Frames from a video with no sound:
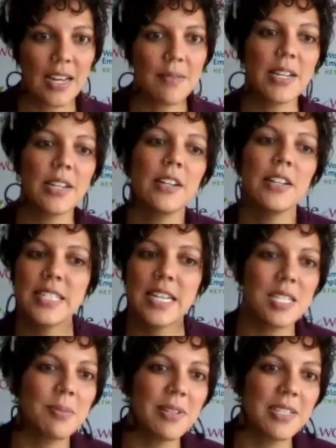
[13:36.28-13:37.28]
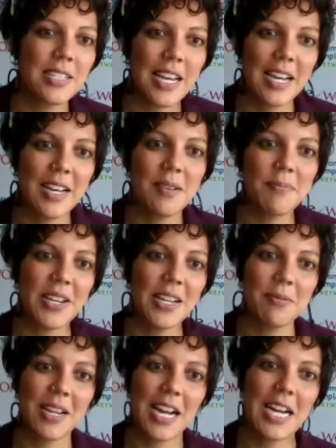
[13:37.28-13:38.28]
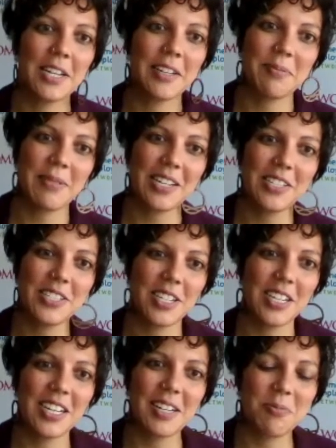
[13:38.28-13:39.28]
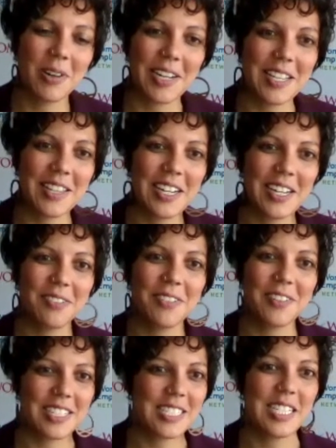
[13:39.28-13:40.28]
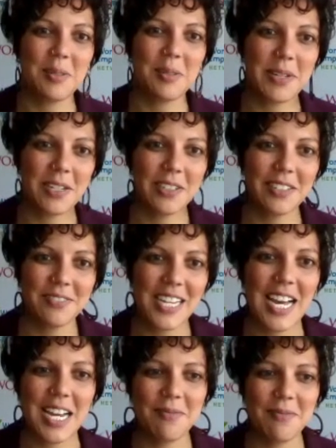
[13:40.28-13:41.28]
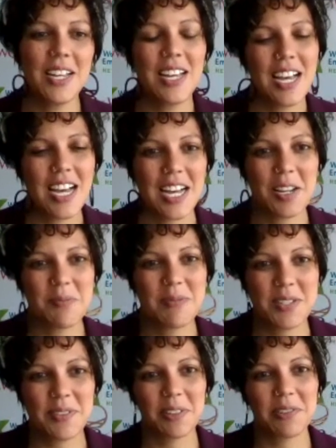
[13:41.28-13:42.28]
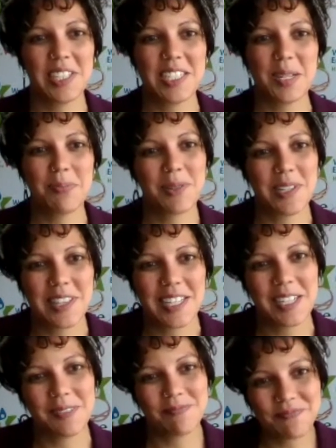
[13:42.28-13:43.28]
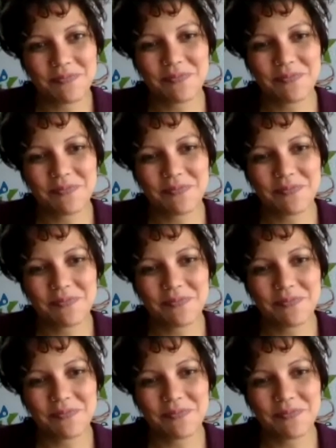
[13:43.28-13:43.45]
I mean, you're a testament to that, becoming hiring manager and working there for an extended period of time. You feel really supported there.